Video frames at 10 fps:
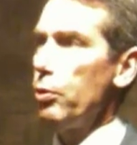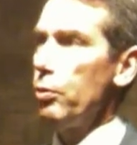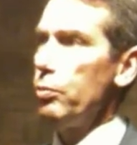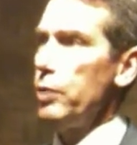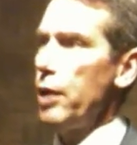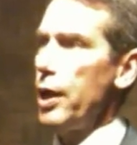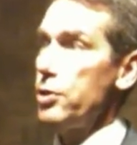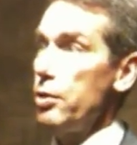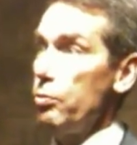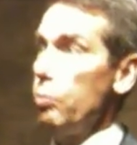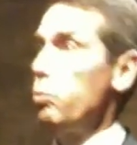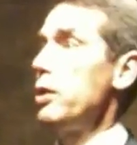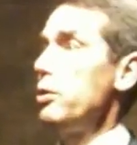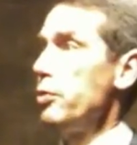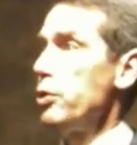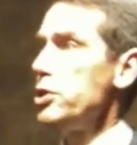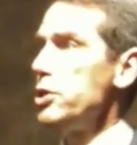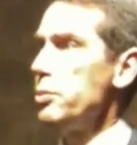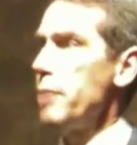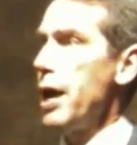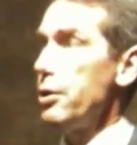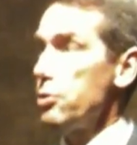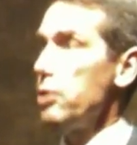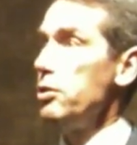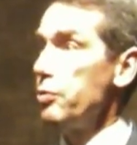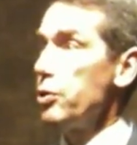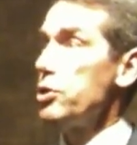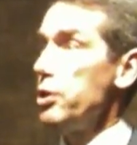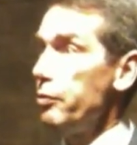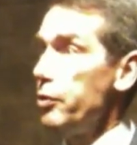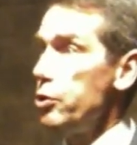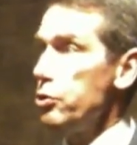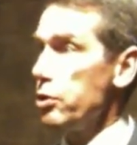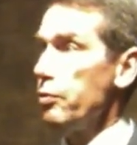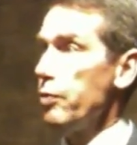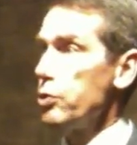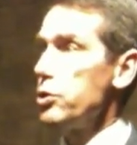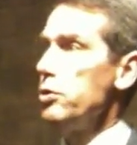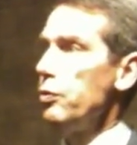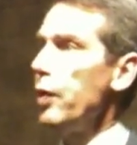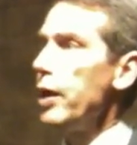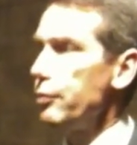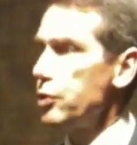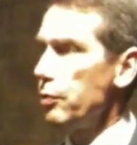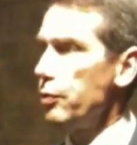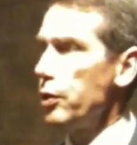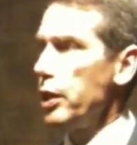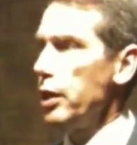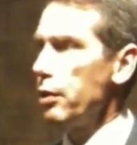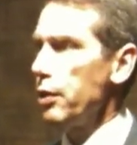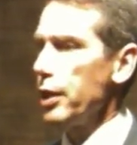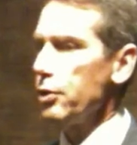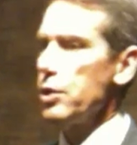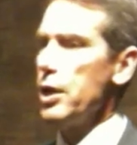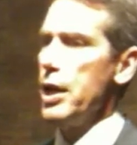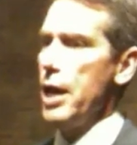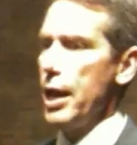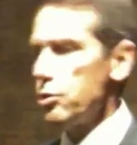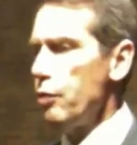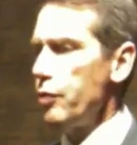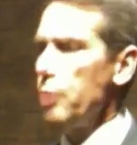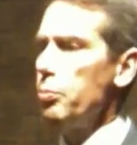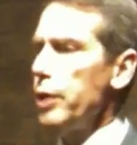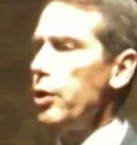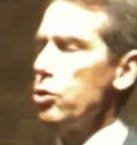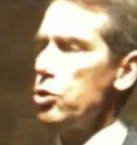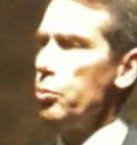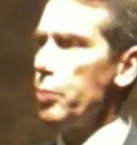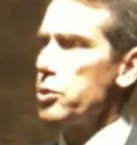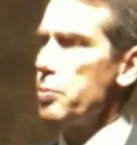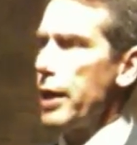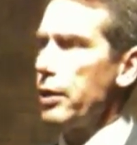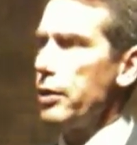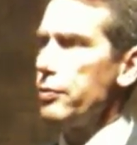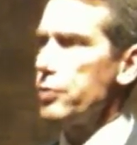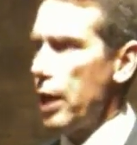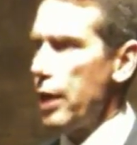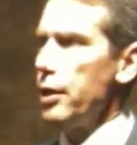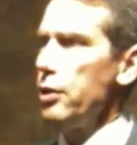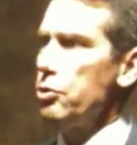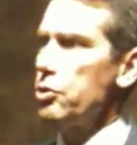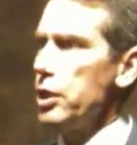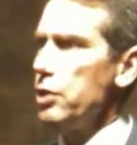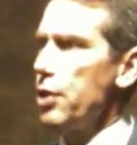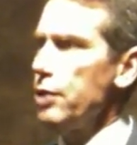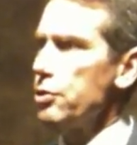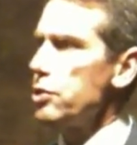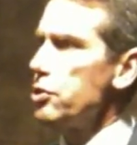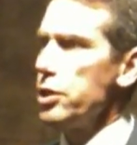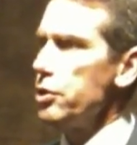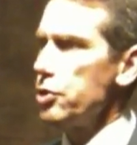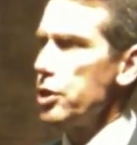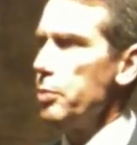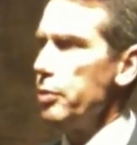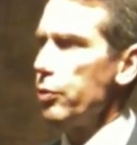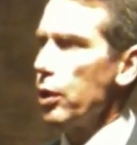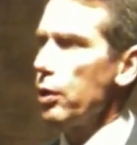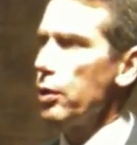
are realizing that what diversity is about is a diversity of views, a diversity of ways of looking at things. And so if you can bring those new perspectives, I think you see things that you didn't see before.